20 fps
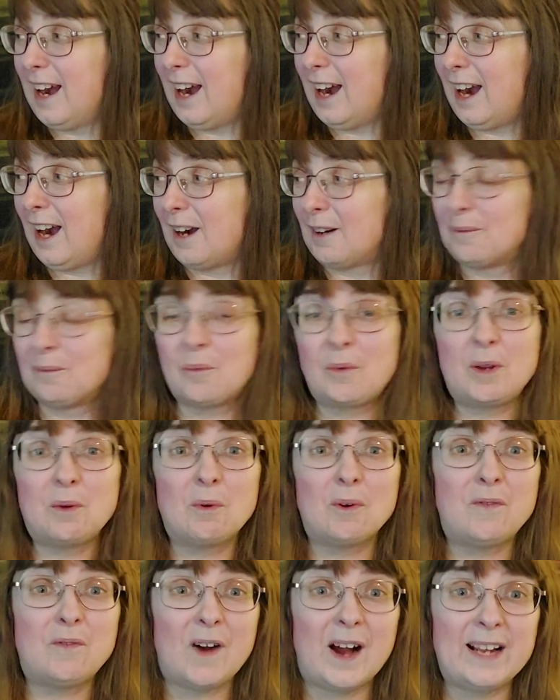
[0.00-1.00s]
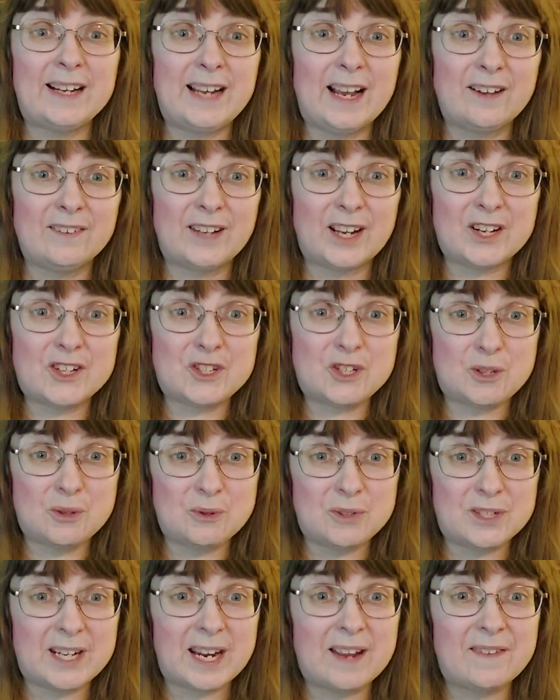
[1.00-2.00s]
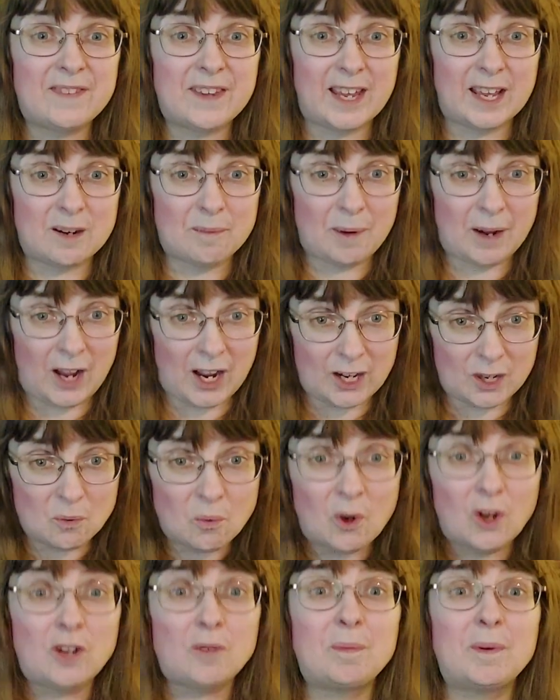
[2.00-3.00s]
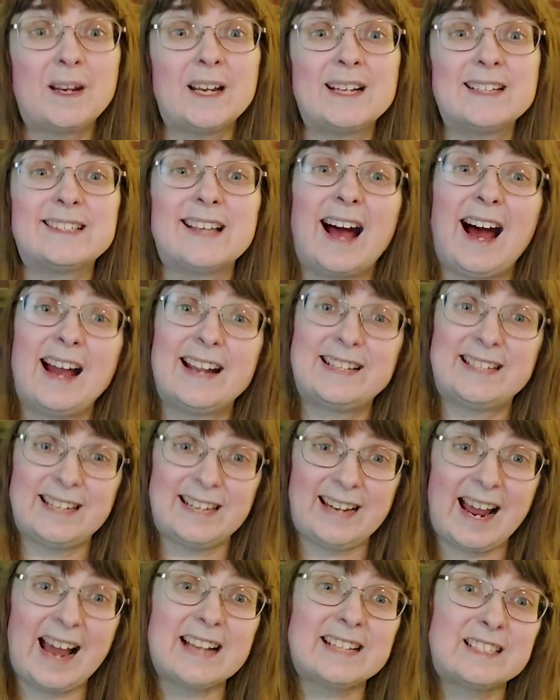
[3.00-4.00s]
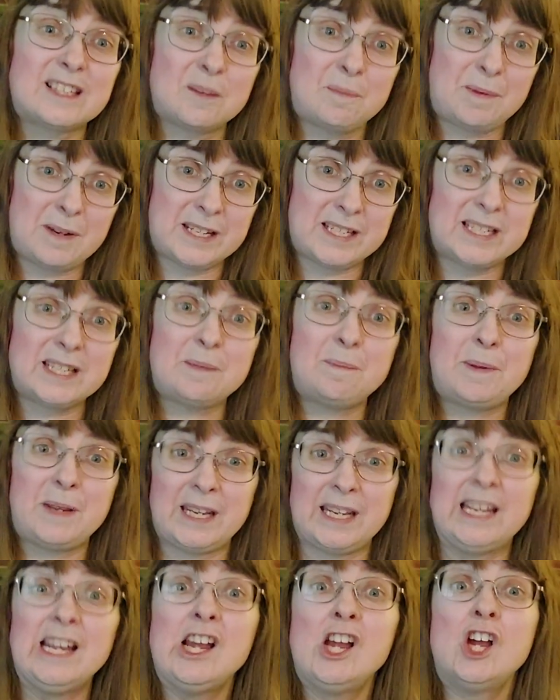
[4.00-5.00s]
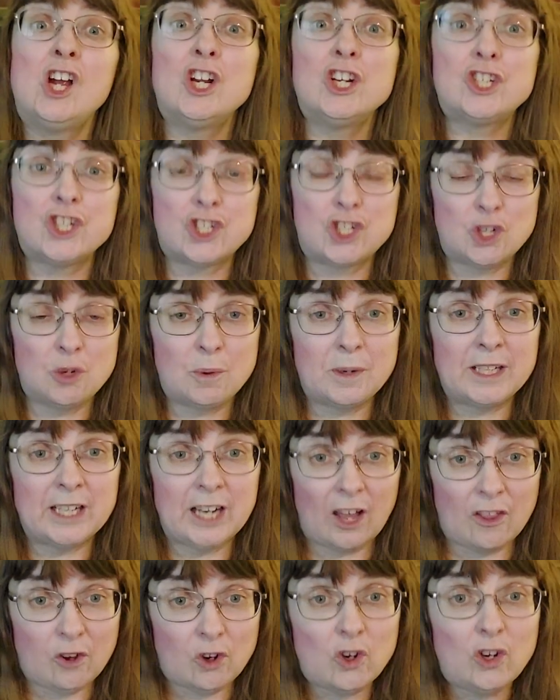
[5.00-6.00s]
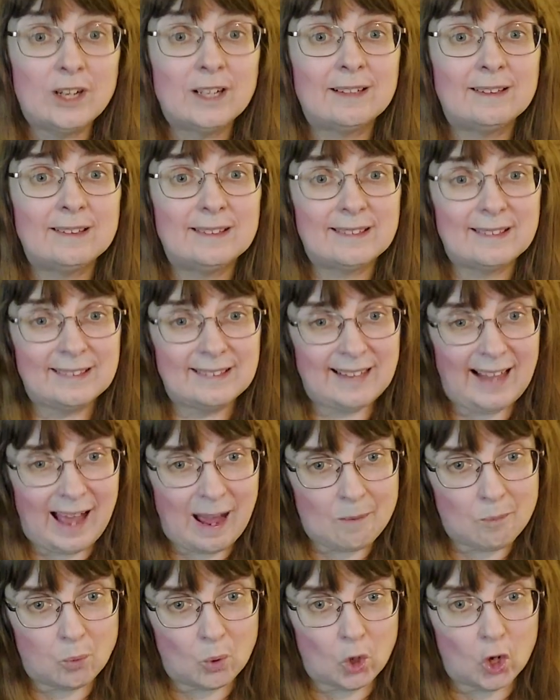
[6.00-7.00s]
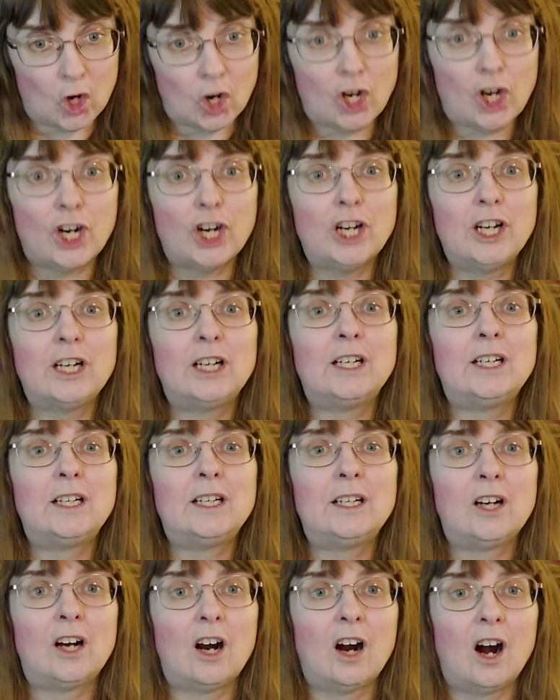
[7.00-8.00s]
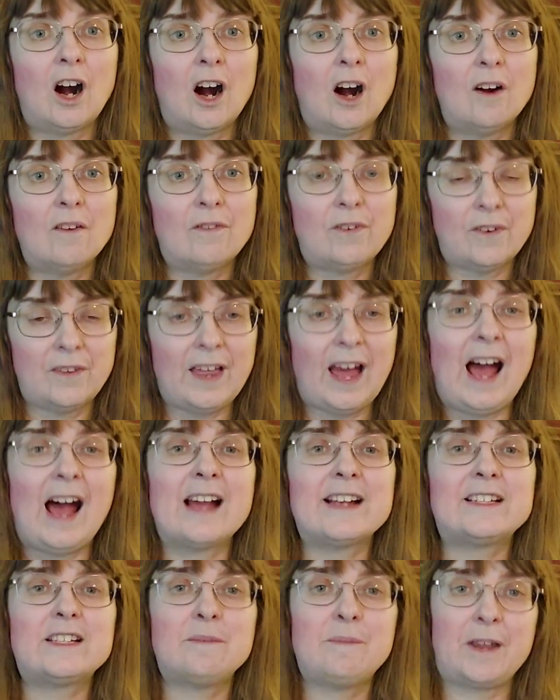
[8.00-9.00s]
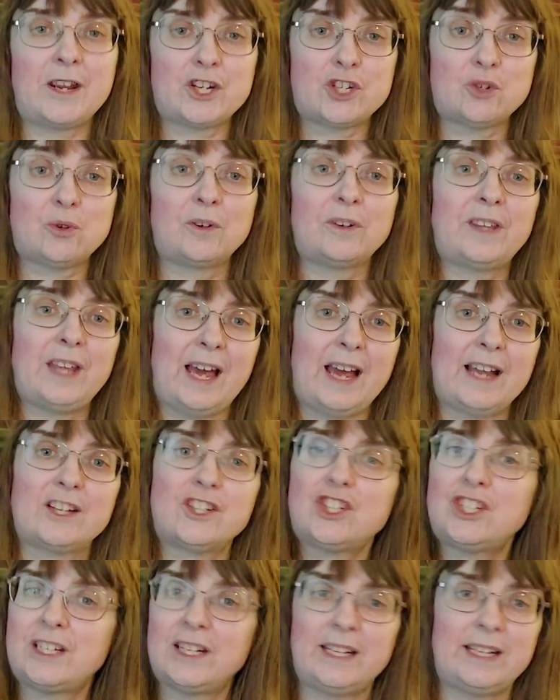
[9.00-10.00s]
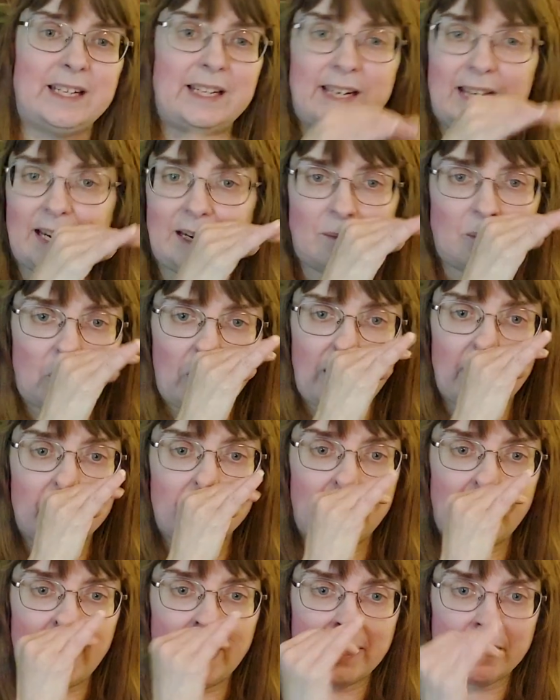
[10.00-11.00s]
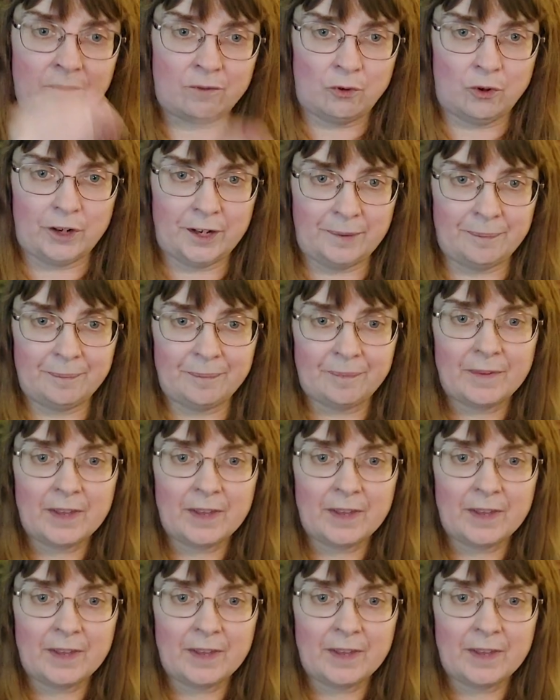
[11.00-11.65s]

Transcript: Um, we will find out next Tuesday if the antibiotic worked because I did ask the PCP to do another lab work for that to make sure that she didn't need any more antibiotic for it.